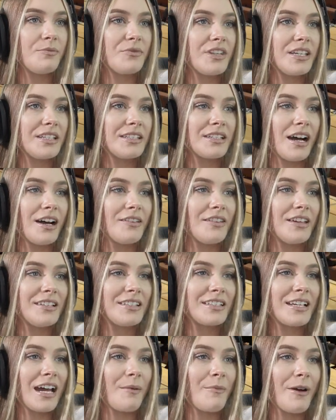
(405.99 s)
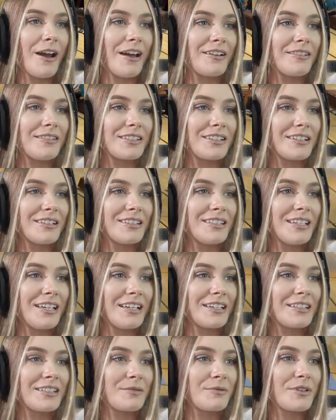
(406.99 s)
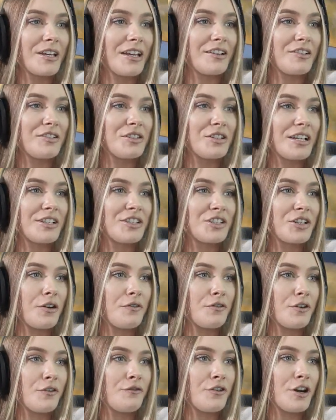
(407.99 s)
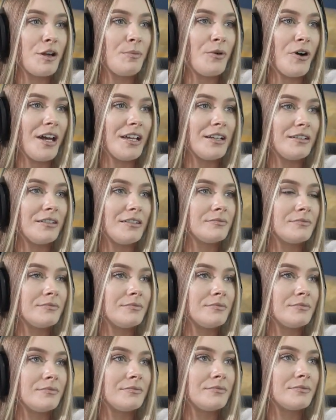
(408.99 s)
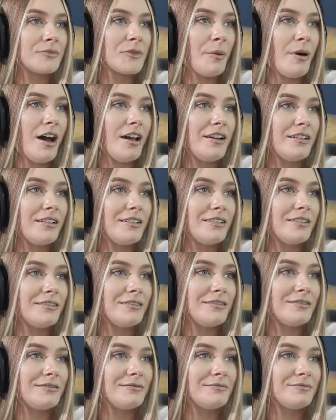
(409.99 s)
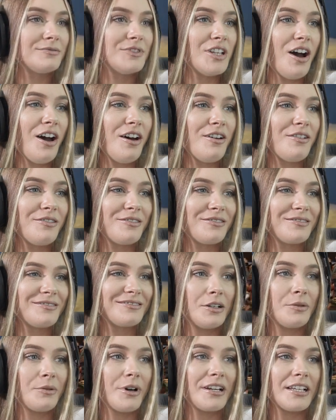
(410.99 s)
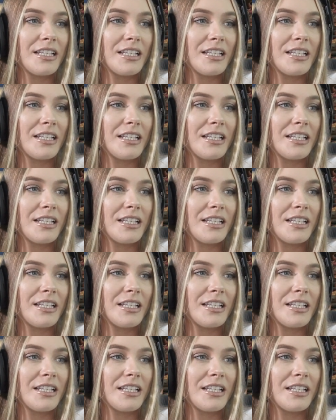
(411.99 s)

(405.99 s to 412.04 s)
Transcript: This camera angle is gonna take some getting used to. Let's go for a free-point. Come on! No! Wait, I